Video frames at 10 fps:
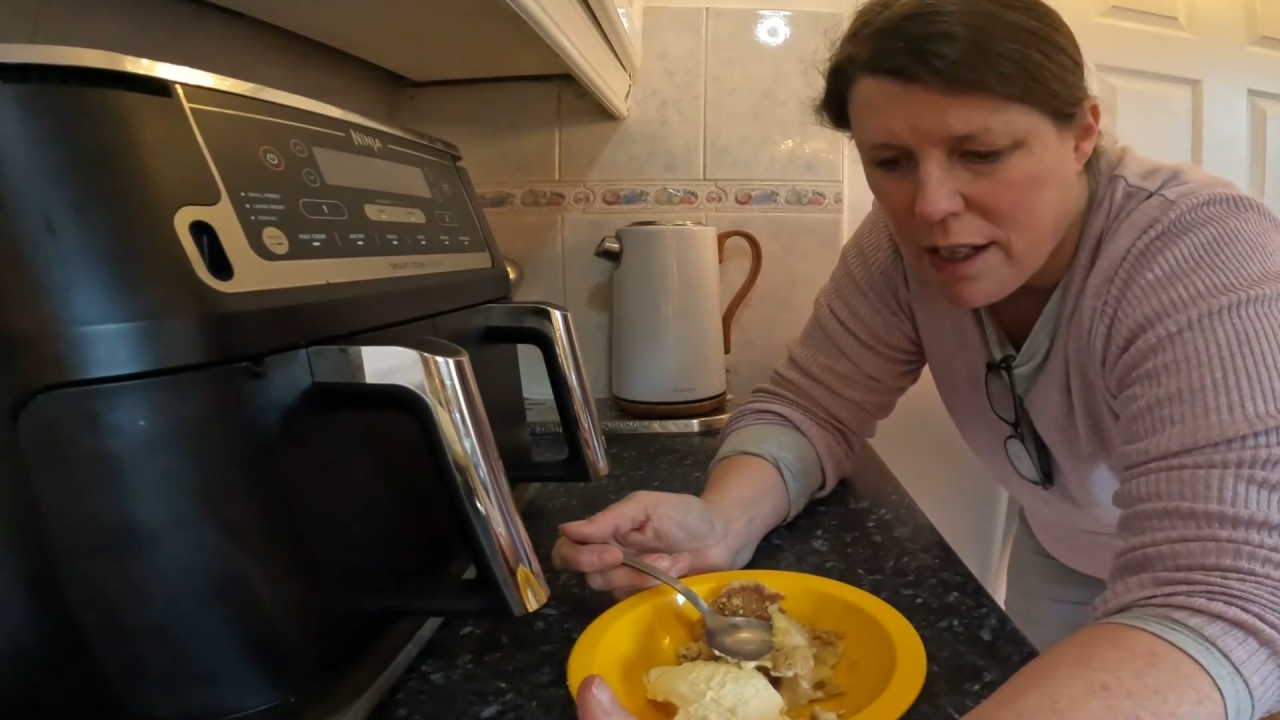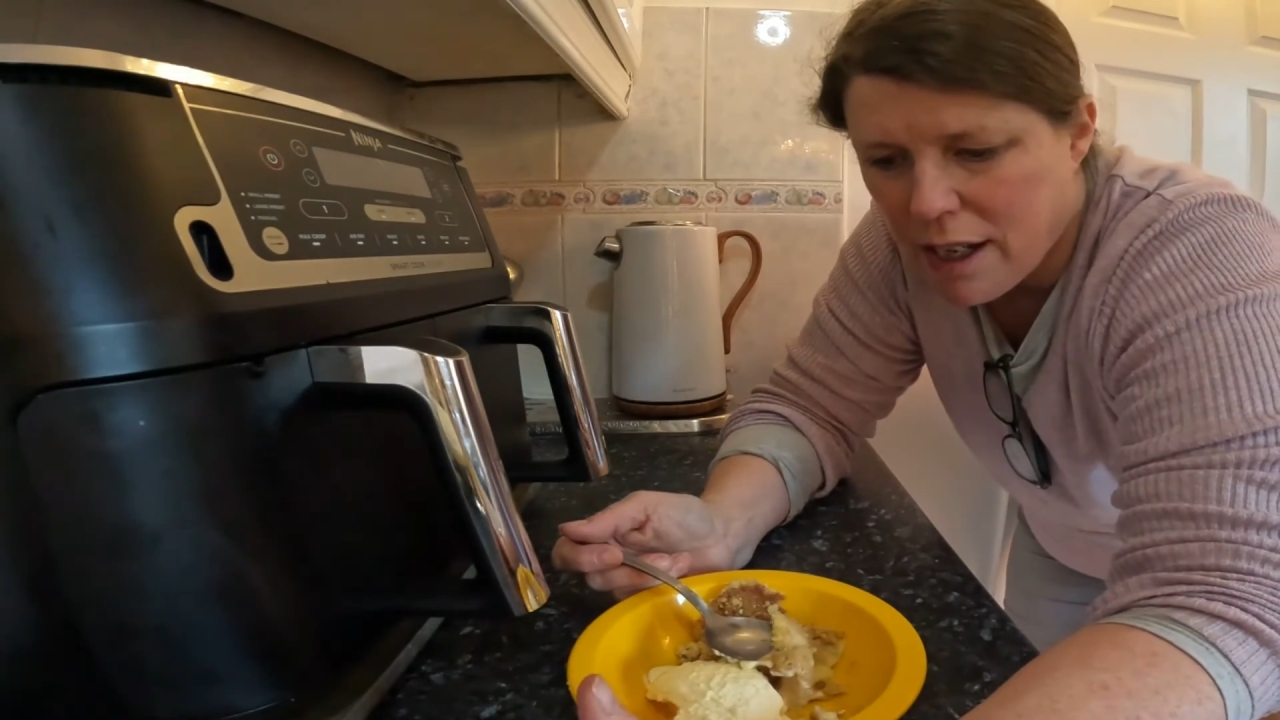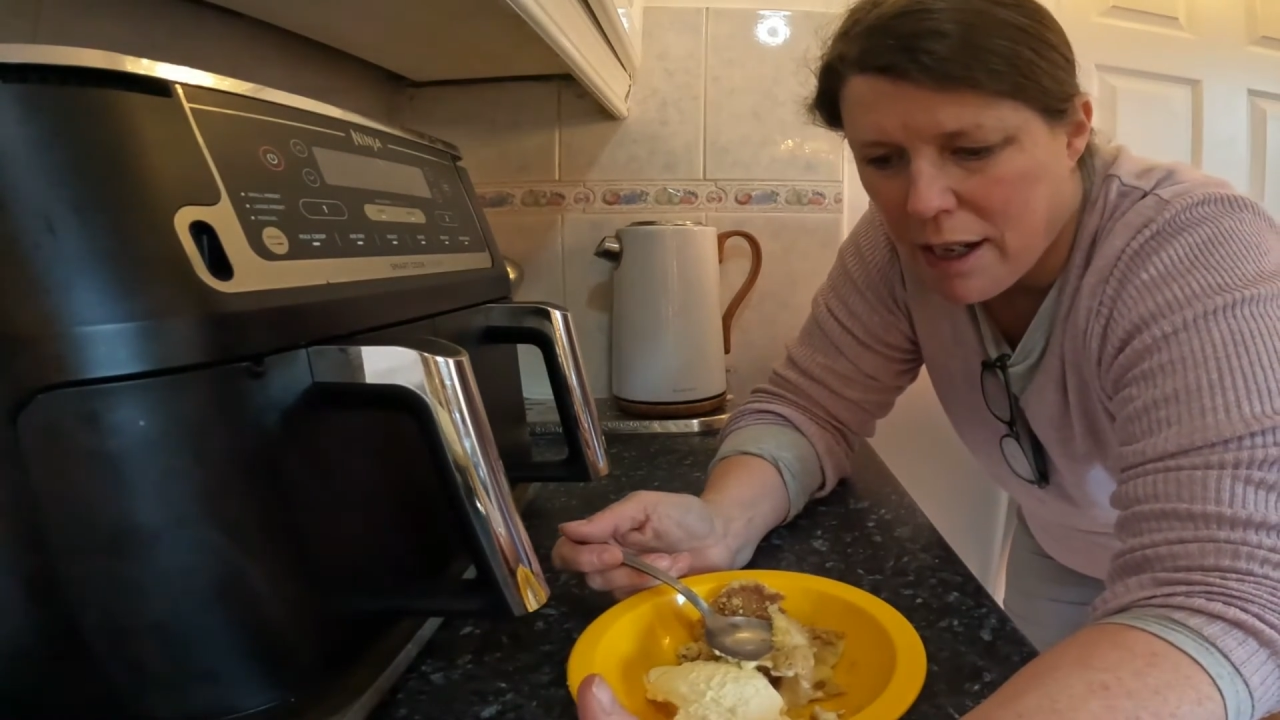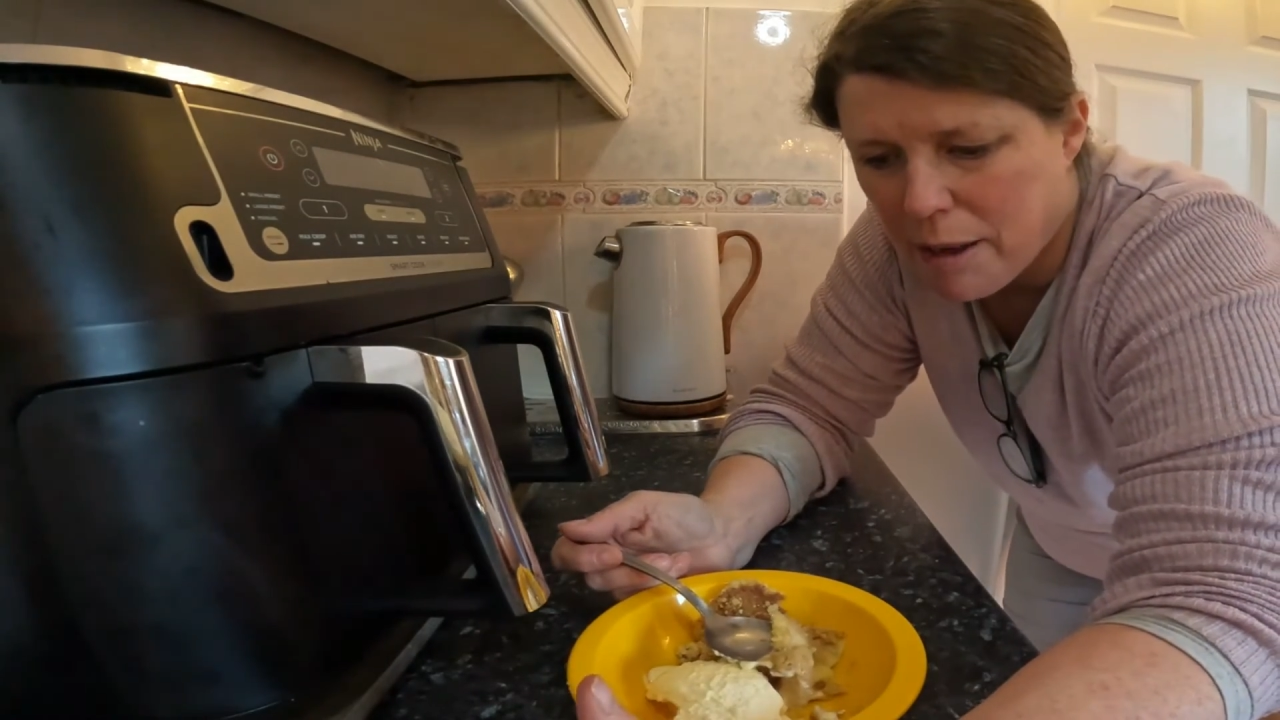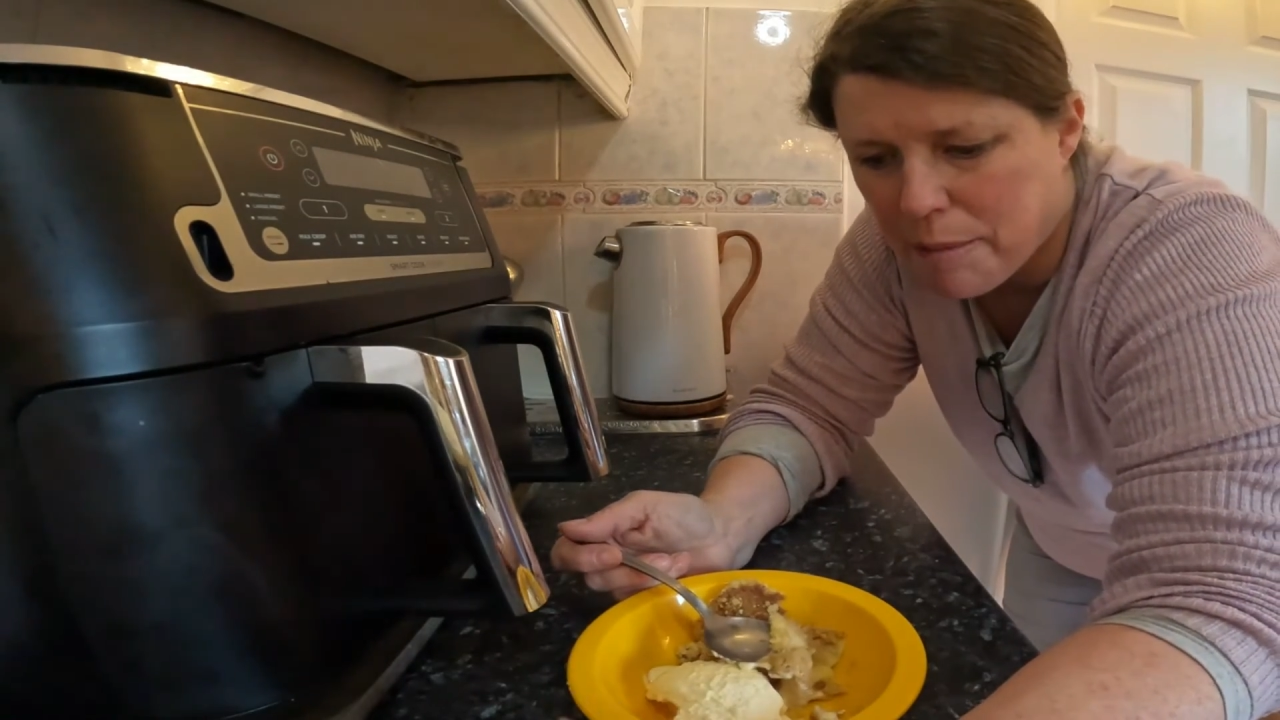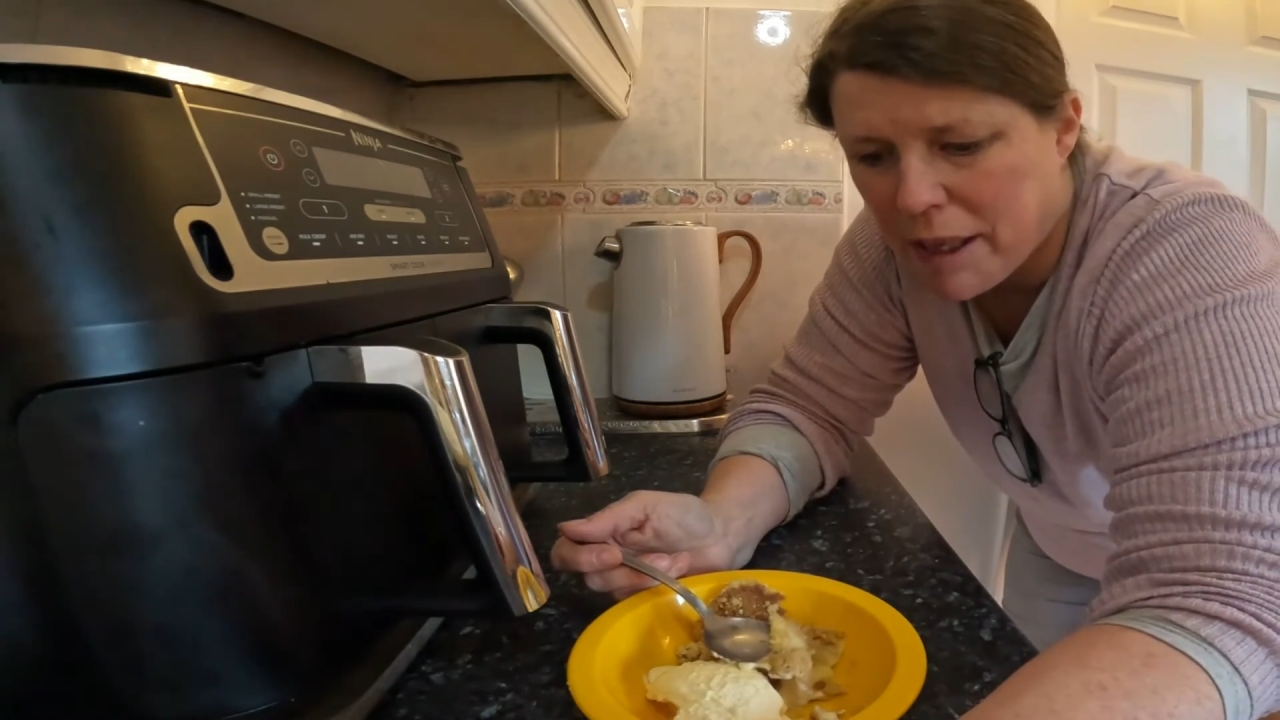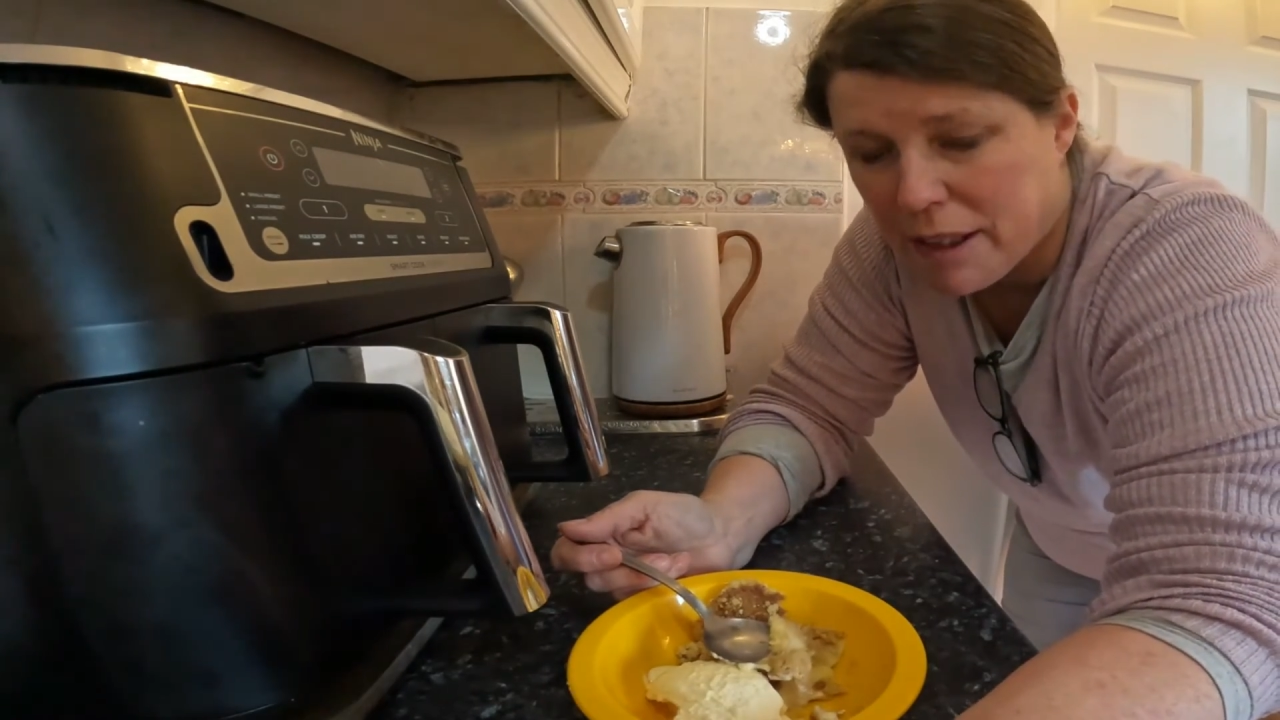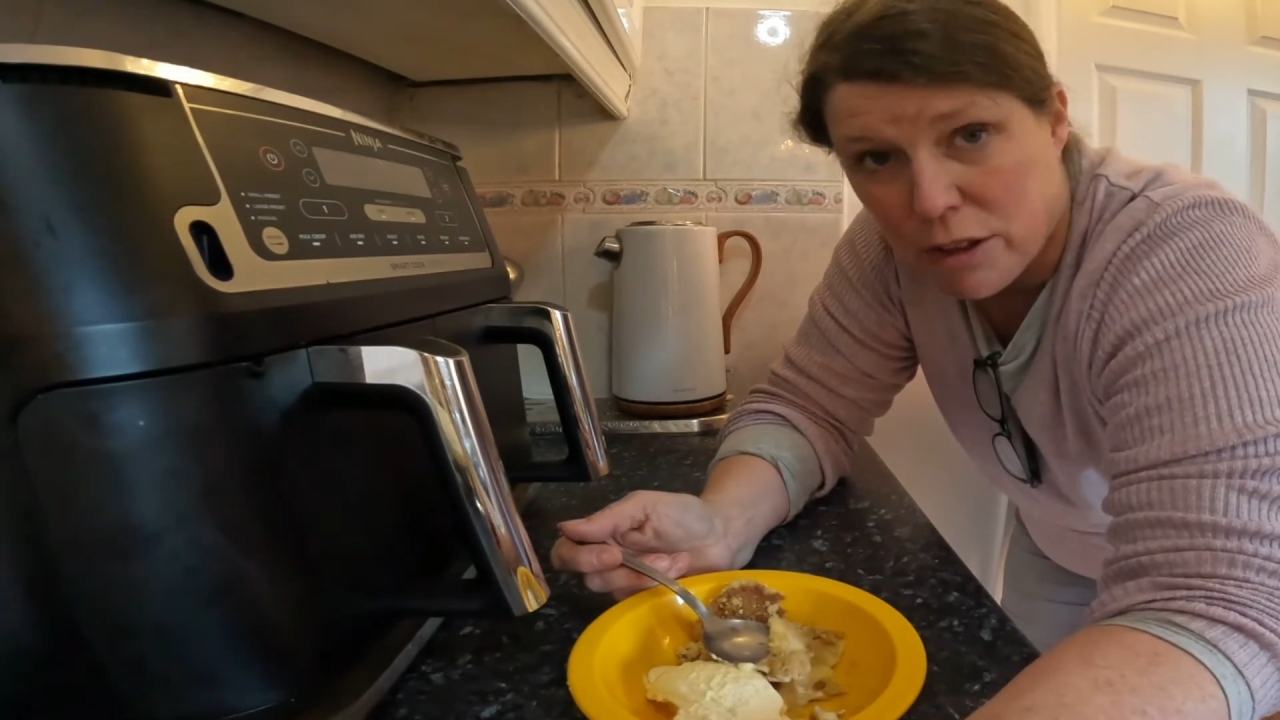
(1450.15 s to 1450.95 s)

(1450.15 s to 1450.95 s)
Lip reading: And